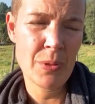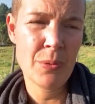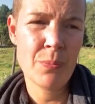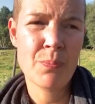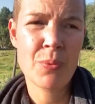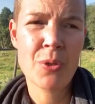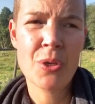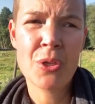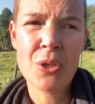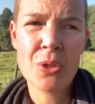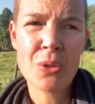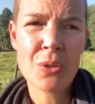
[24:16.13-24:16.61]

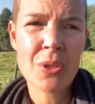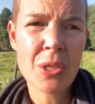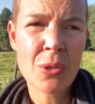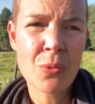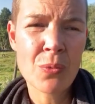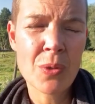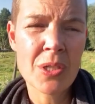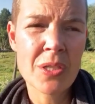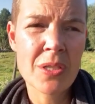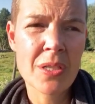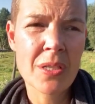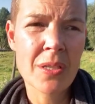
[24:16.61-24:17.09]
producing
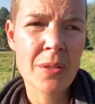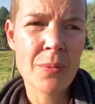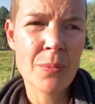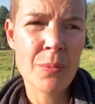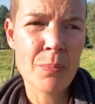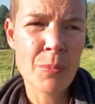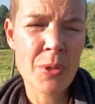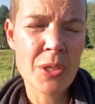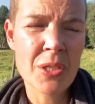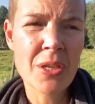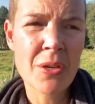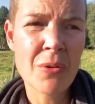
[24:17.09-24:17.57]

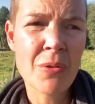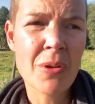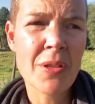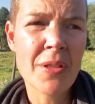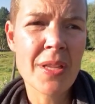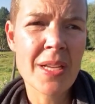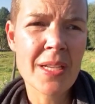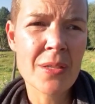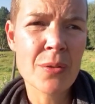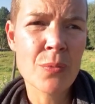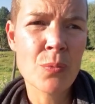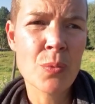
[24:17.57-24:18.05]
material
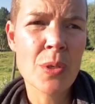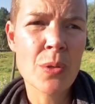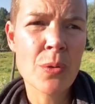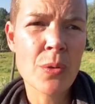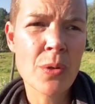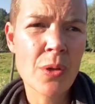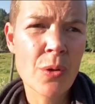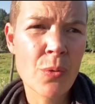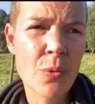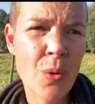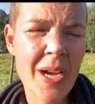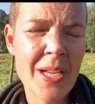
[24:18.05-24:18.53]
that with
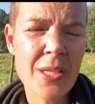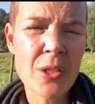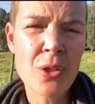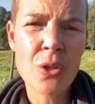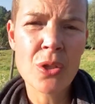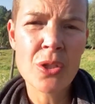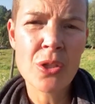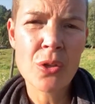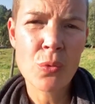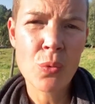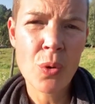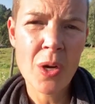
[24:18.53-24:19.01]
quite
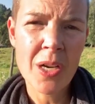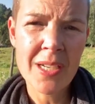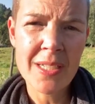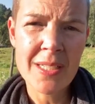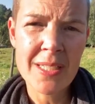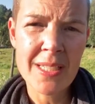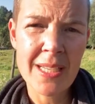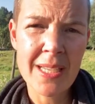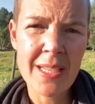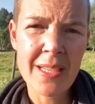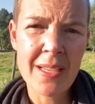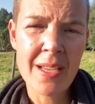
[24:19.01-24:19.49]
good
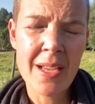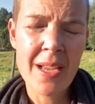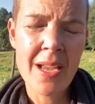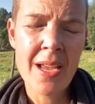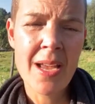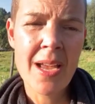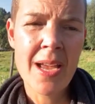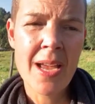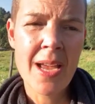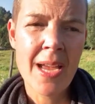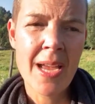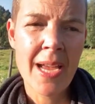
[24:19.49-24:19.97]
quality,
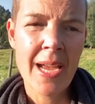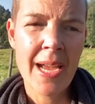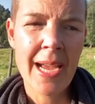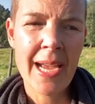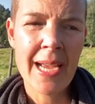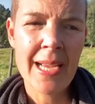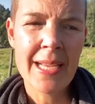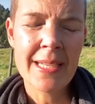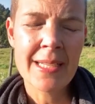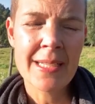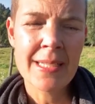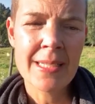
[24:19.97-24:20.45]

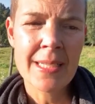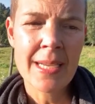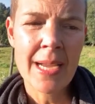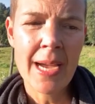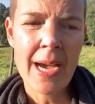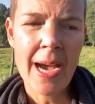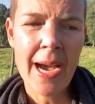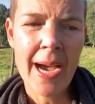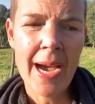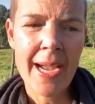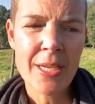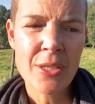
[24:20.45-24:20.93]
and
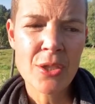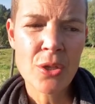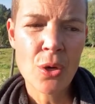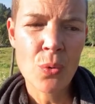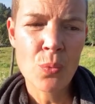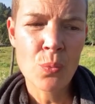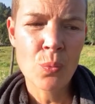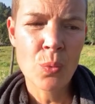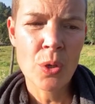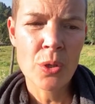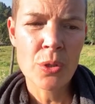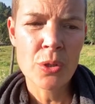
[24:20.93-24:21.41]
I
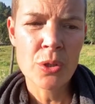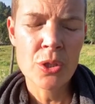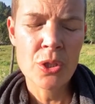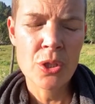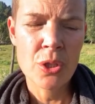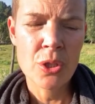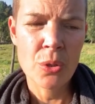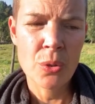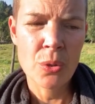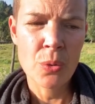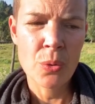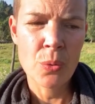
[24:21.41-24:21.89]
don't want
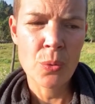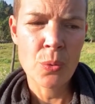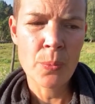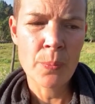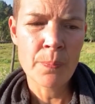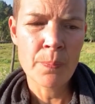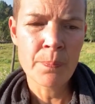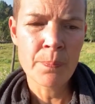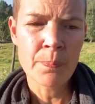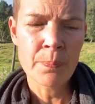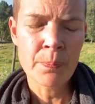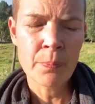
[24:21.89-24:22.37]
to
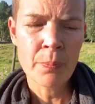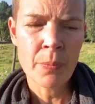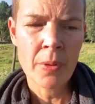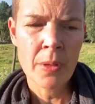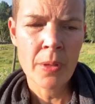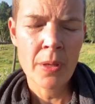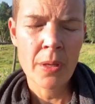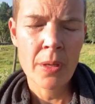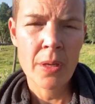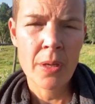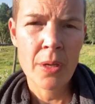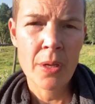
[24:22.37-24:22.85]

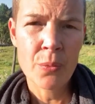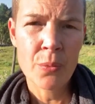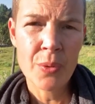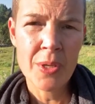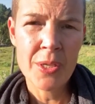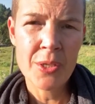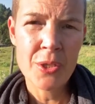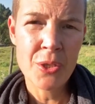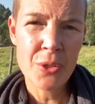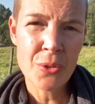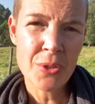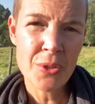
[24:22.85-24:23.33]

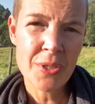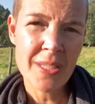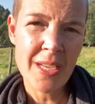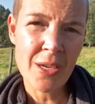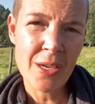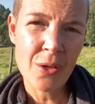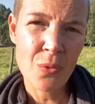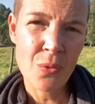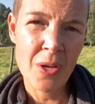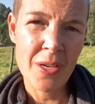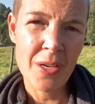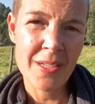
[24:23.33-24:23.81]
reduce
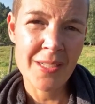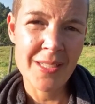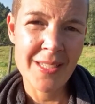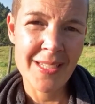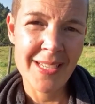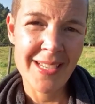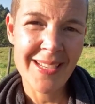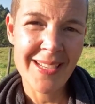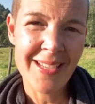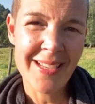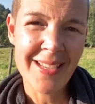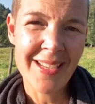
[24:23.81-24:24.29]
that
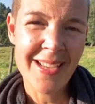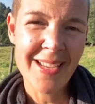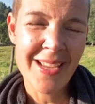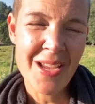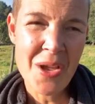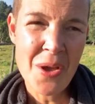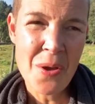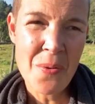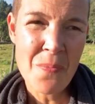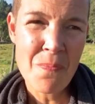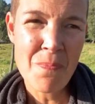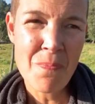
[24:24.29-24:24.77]
quality
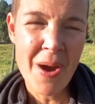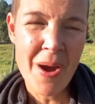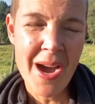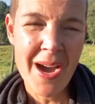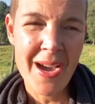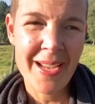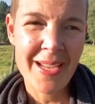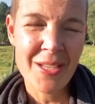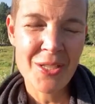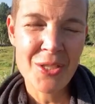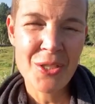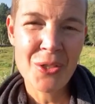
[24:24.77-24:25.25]

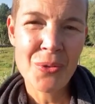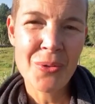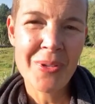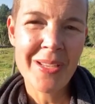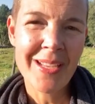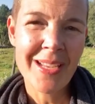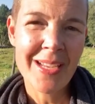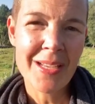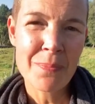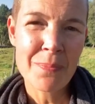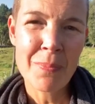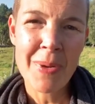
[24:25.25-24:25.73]
by
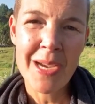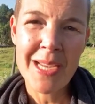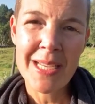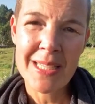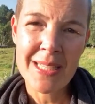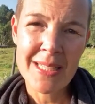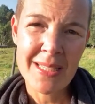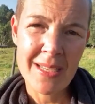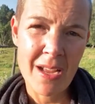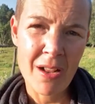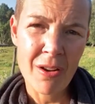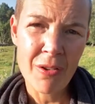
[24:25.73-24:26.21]
doing it
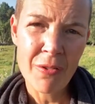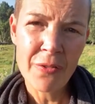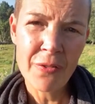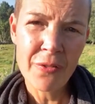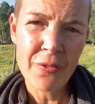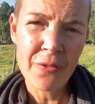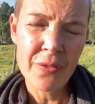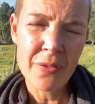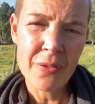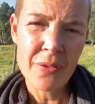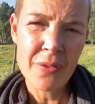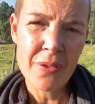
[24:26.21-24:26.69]

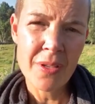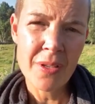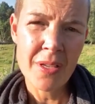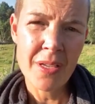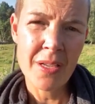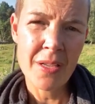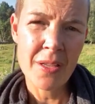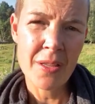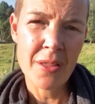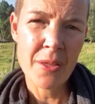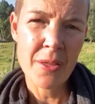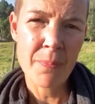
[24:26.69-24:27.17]
myself,
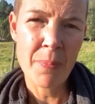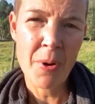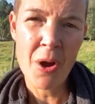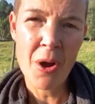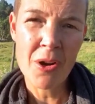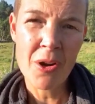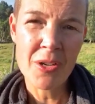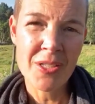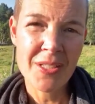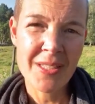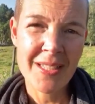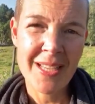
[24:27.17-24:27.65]

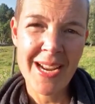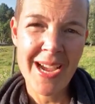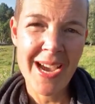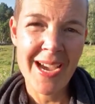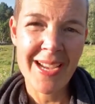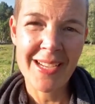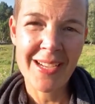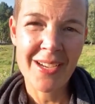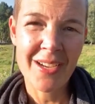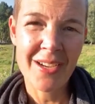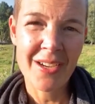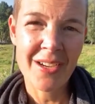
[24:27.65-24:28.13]
the parts
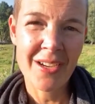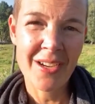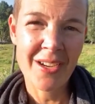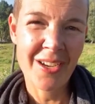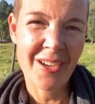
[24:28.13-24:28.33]
that I